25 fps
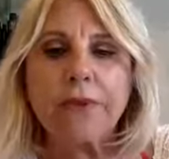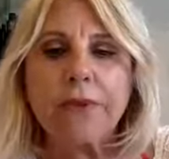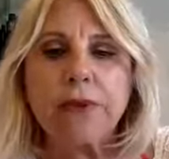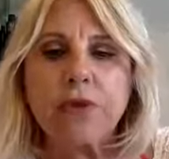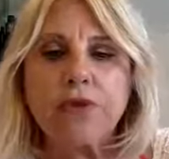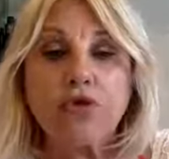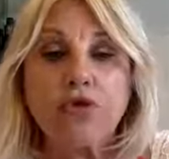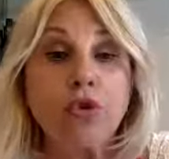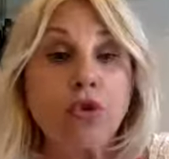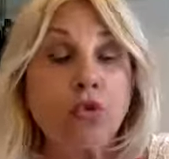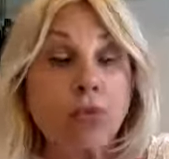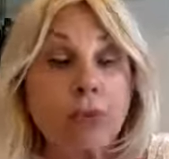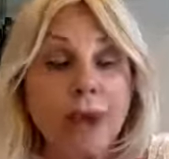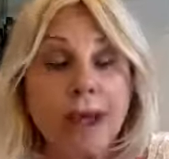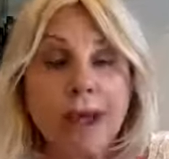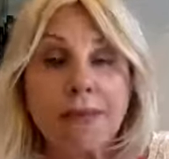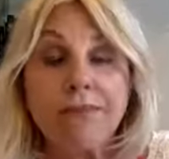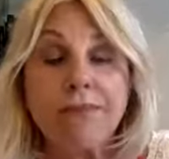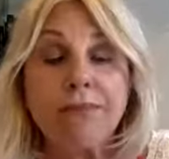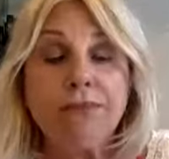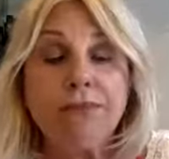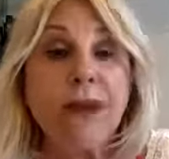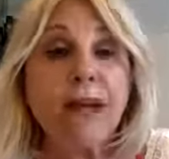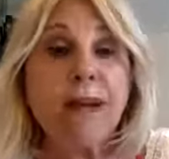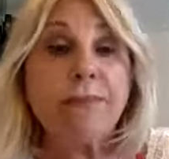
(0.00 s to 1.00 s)
do
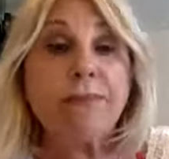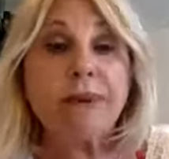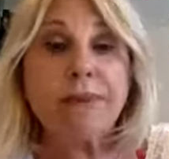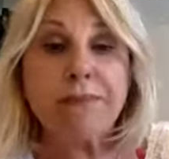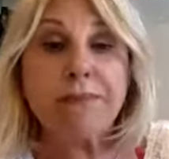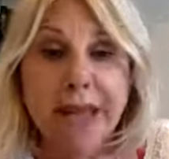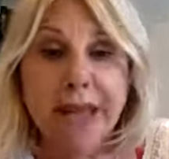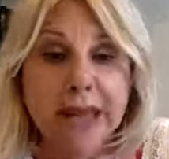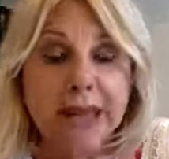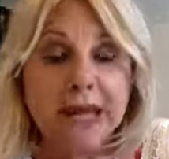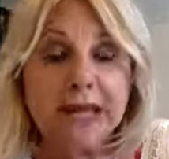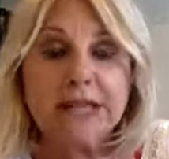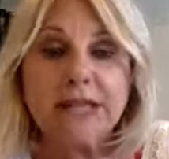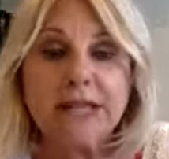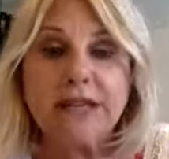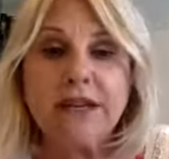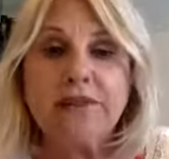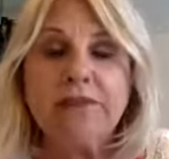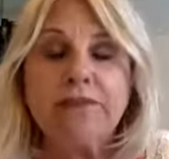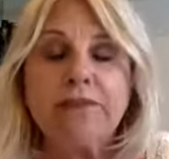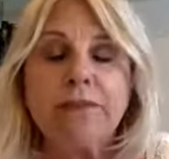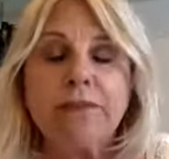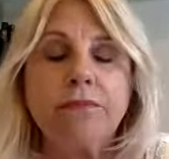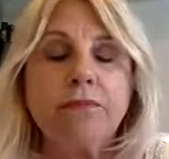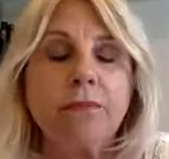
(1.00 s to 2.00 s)

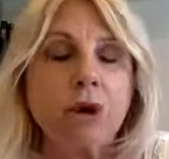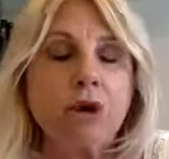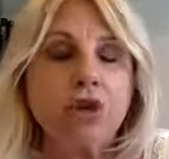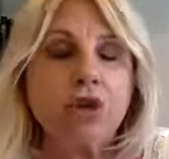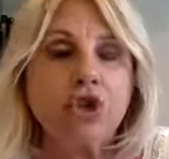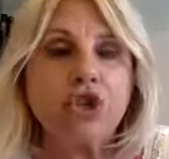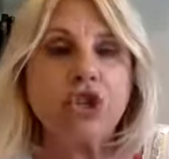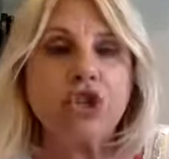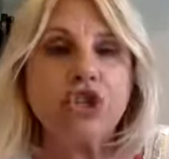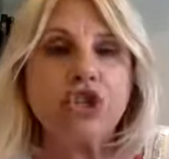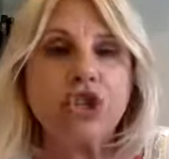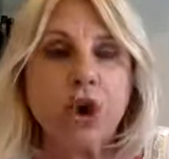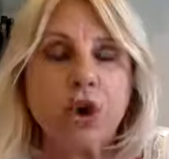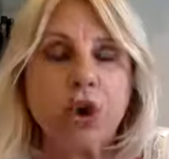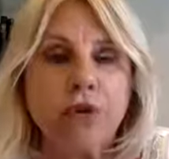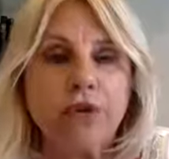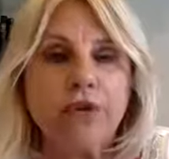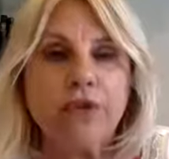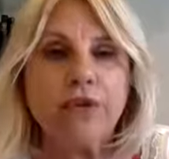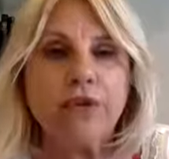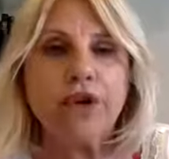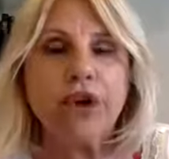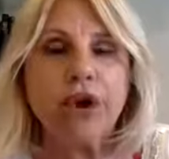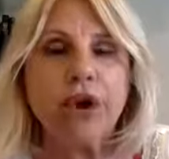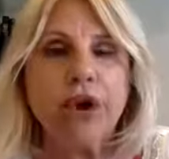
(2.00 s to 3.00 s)
repetitive motions
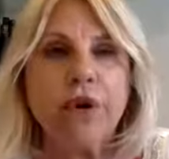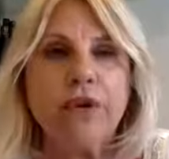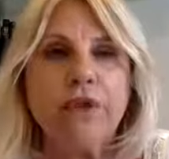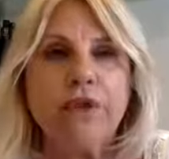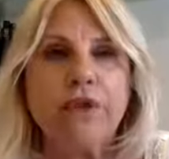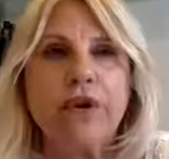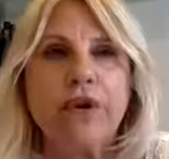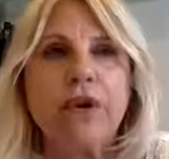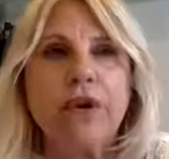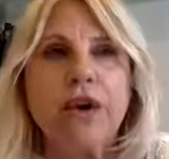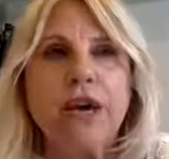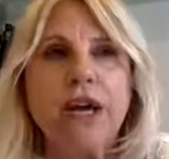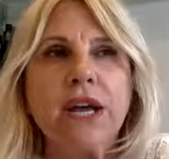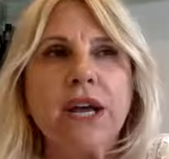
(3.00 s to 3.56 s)
over and over.